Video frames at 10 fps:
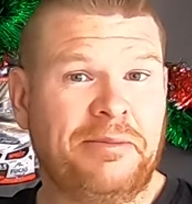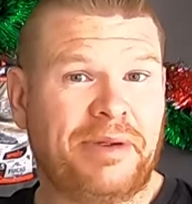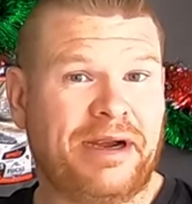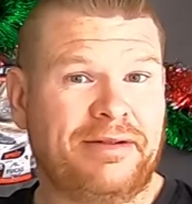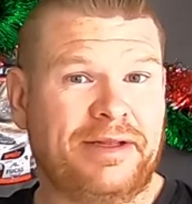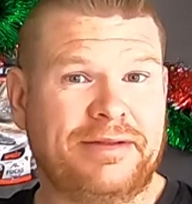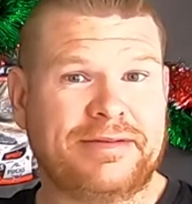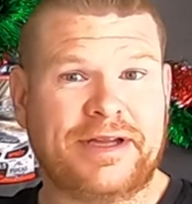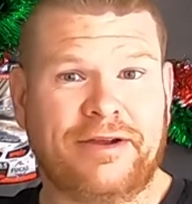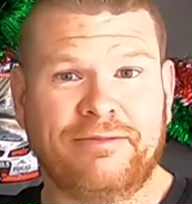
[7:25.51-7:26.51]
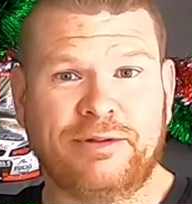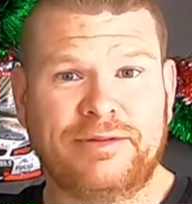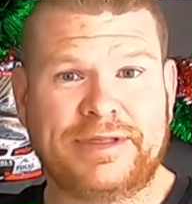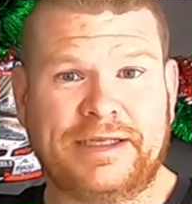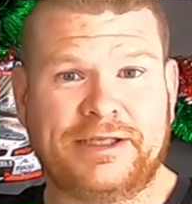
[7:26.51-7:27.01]
Apparently there was no
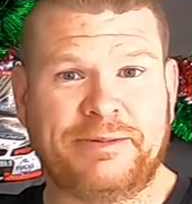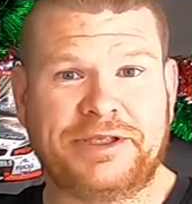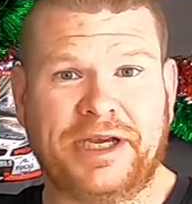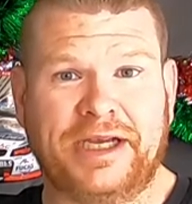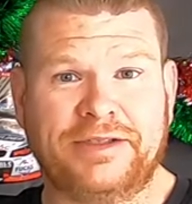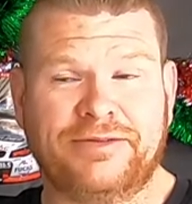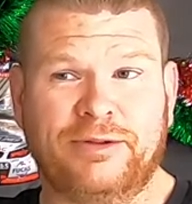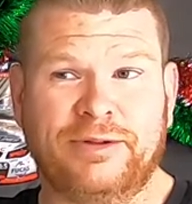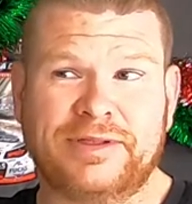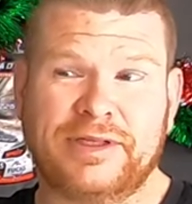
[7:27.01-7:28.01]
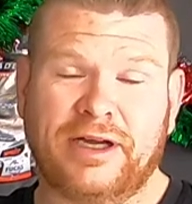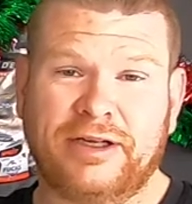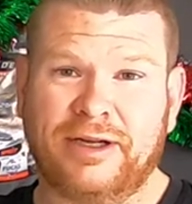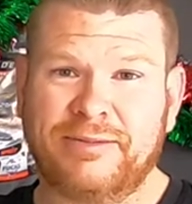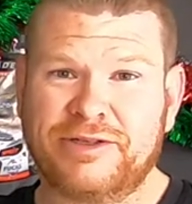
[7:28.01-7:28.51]
rules had to be changed for it,
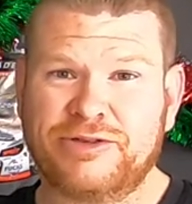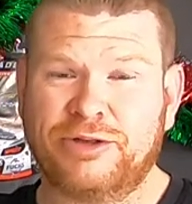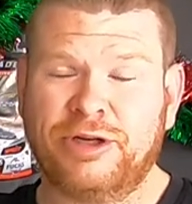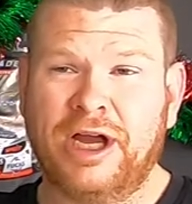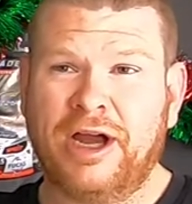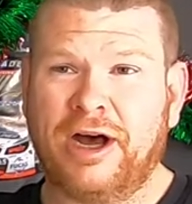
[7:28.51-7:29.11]
so I'm not sure.